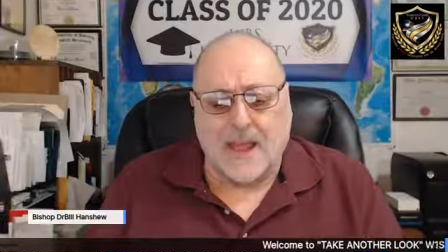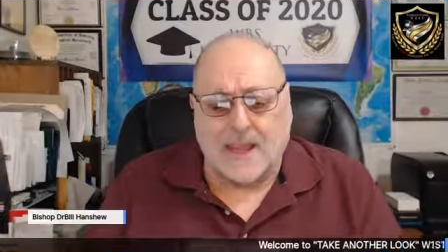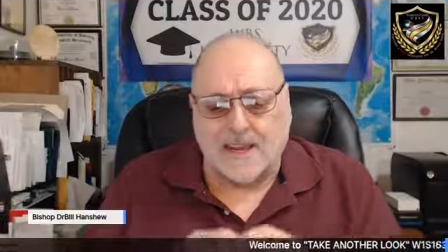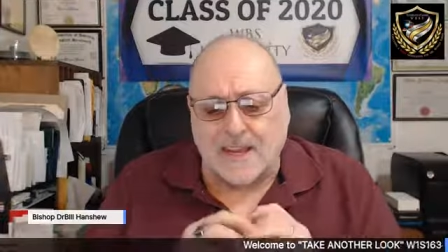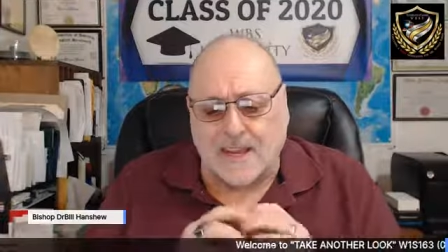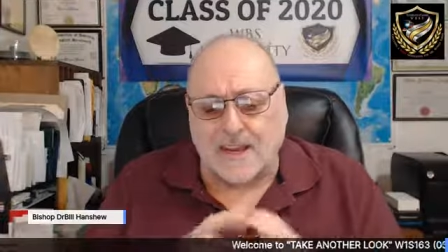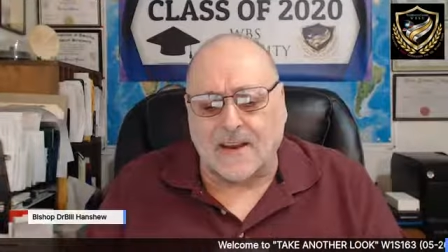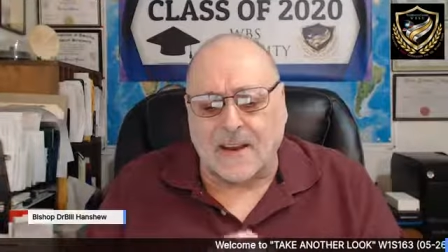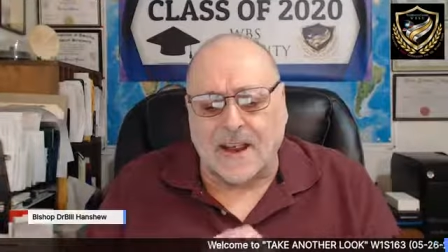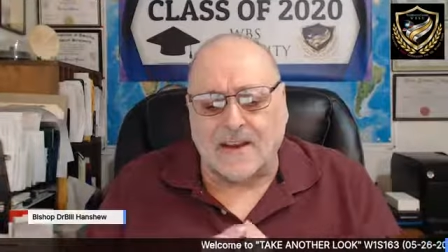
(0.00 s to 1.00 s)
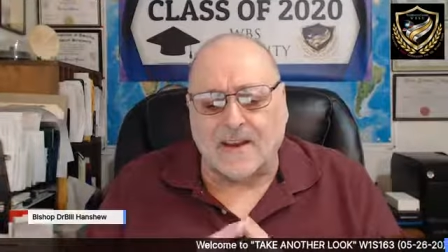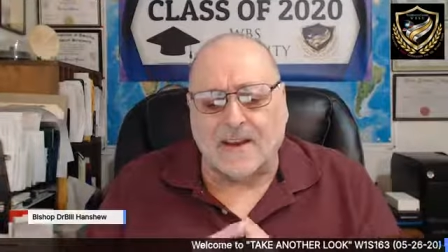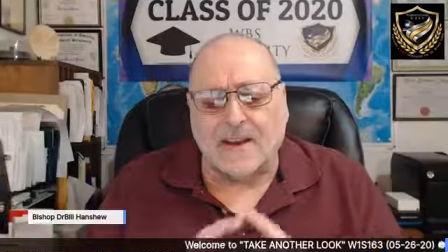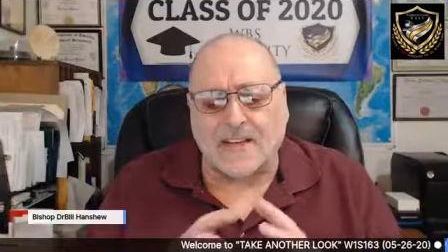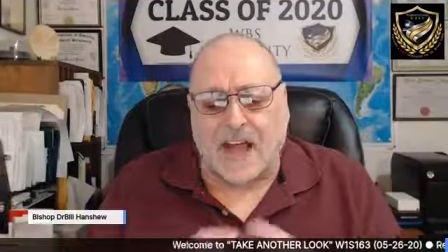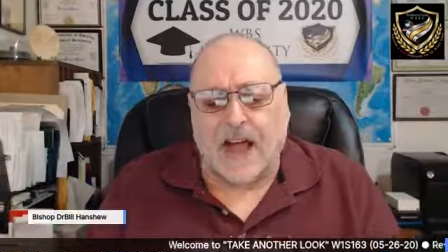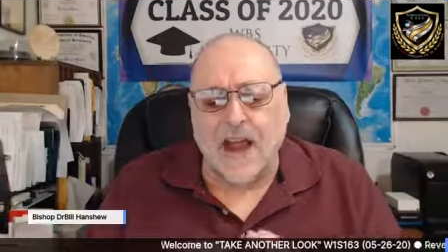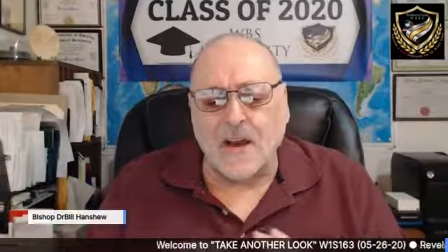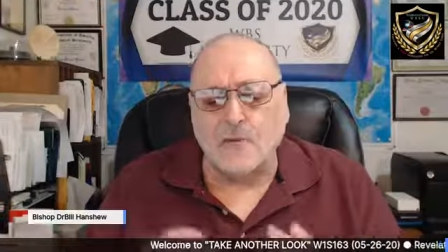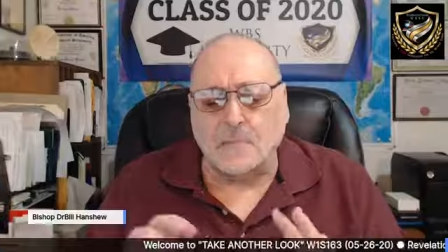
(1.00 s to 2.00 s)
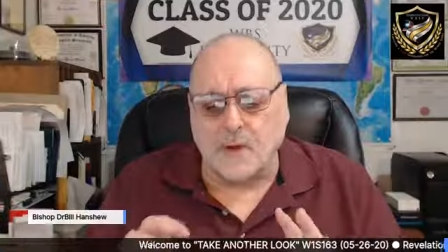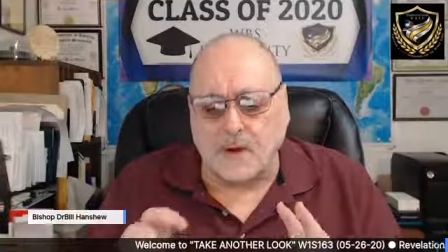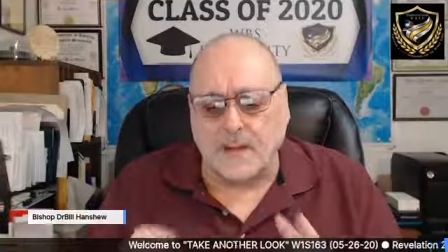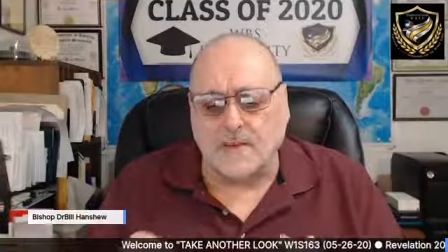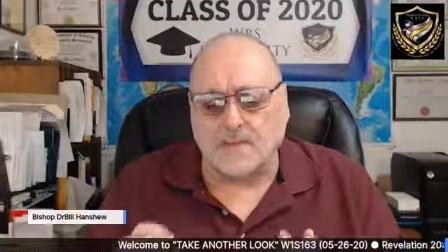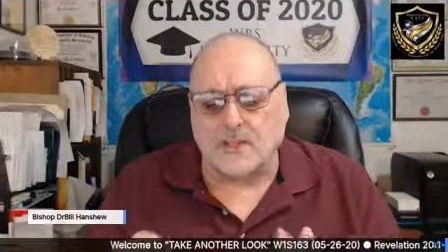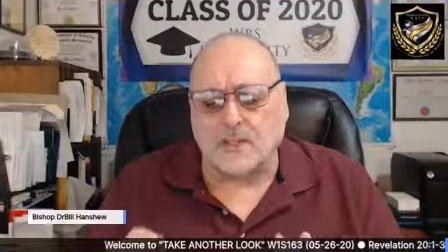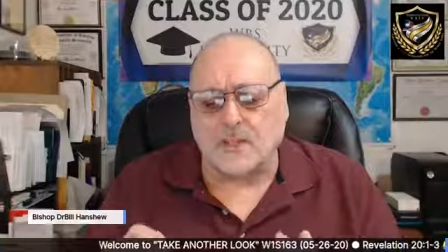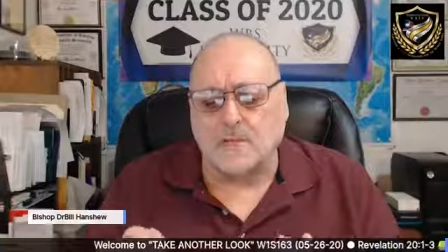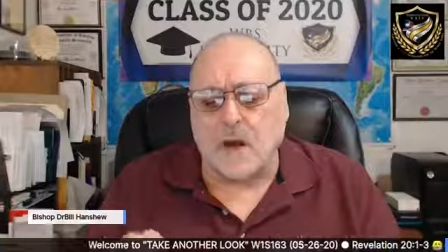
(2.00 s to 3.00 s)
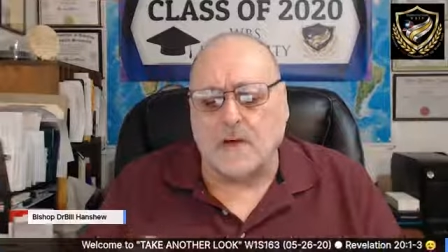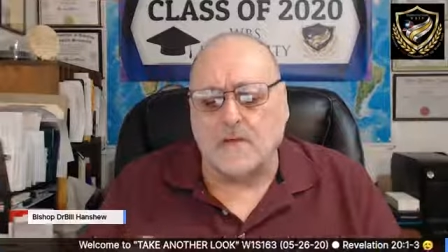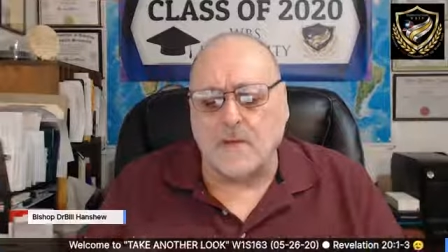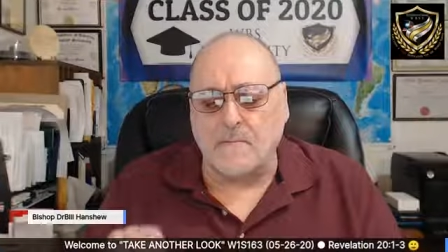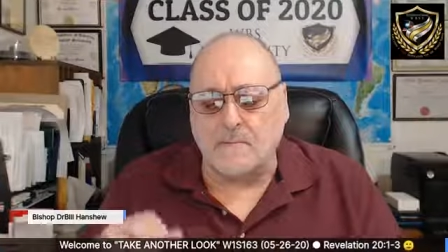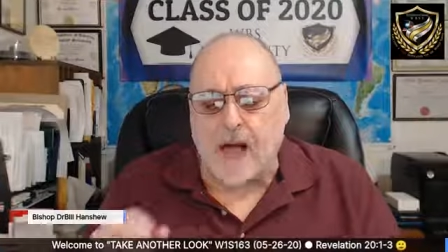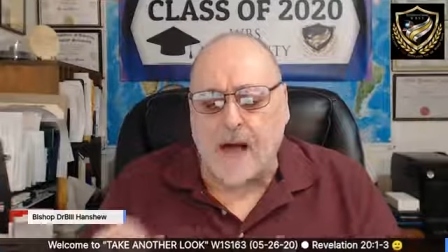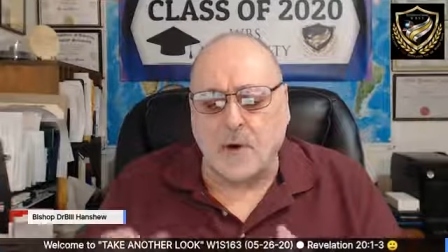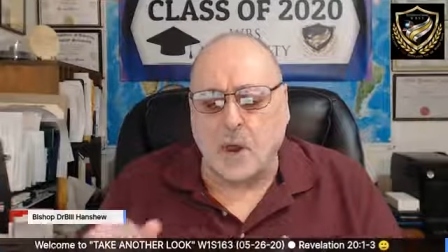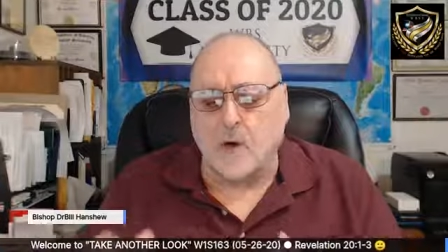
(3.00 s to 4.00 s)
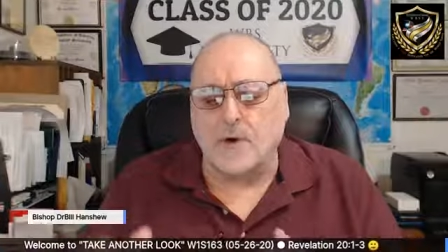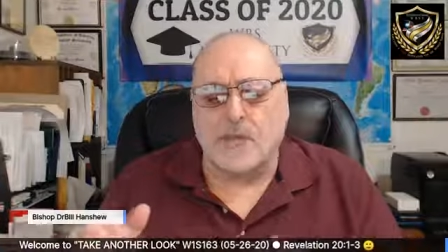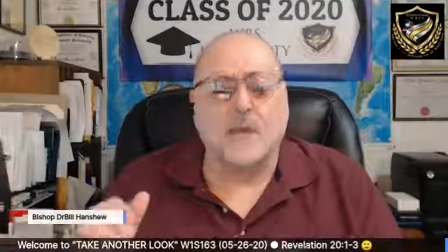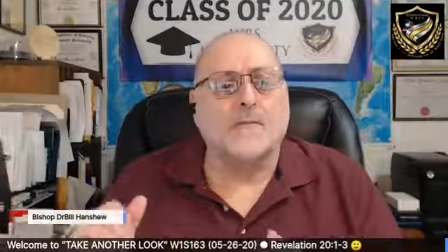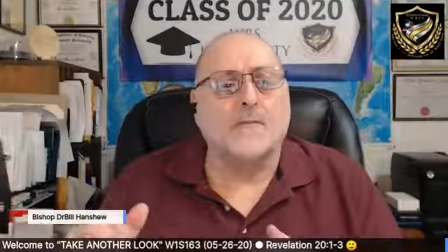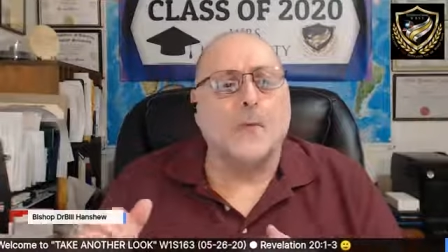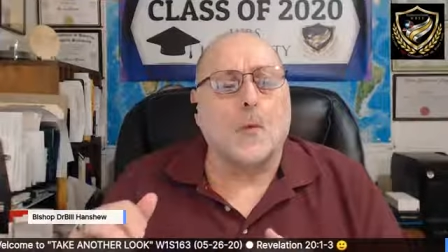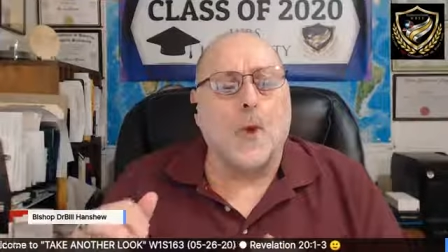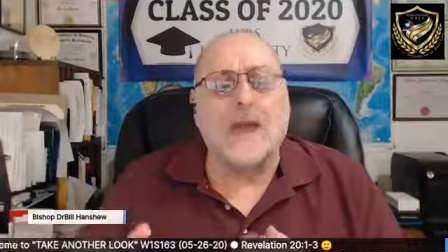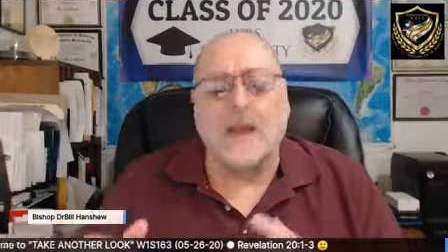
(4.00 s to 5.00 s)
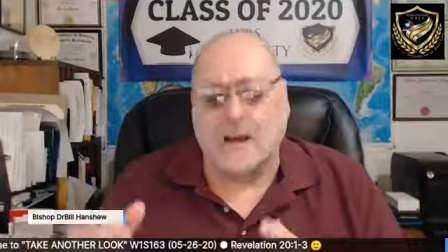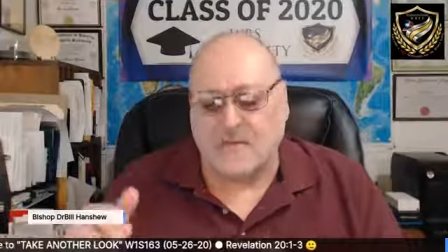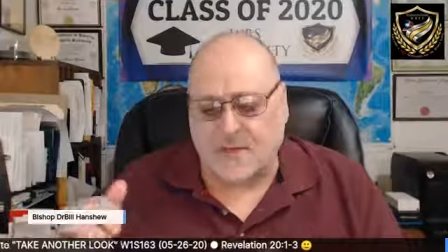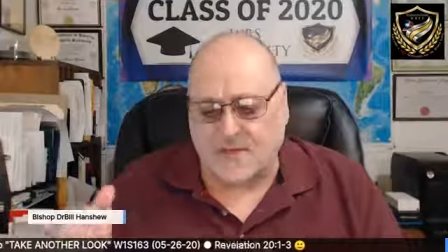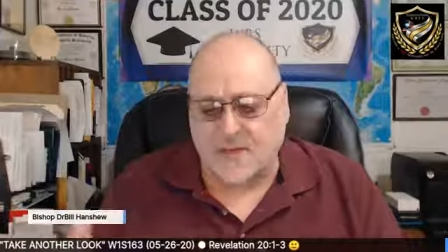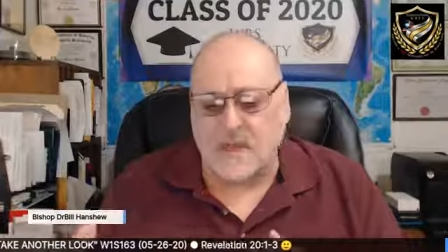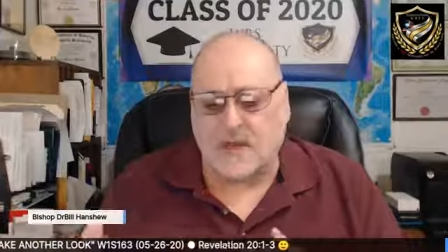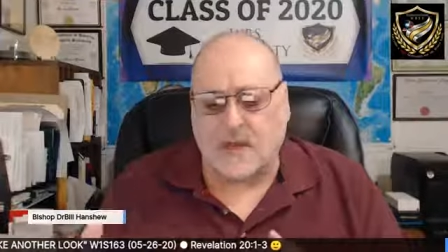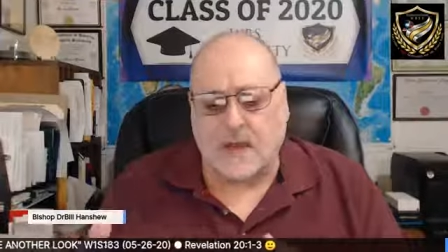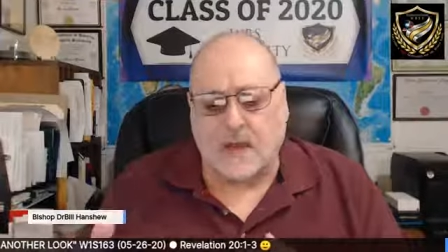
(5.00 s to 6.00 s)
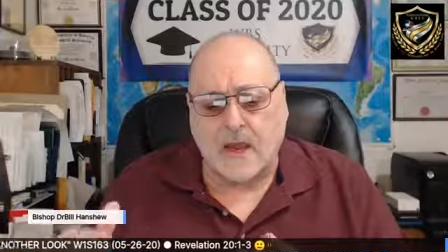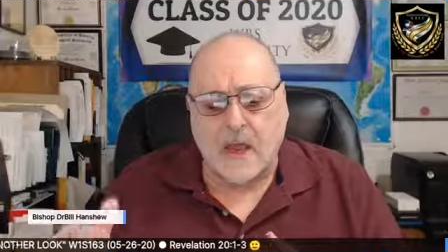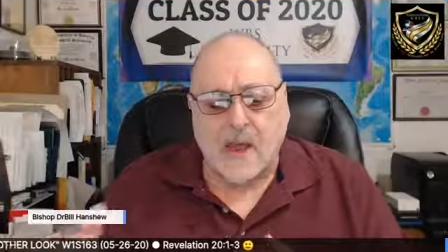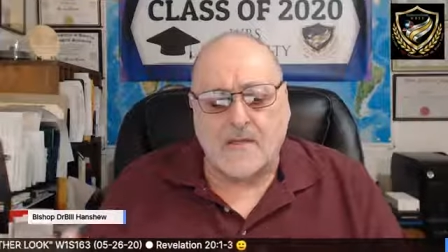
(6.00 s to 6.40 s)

and in, in, an entire belief system of a Babylonian way of thinking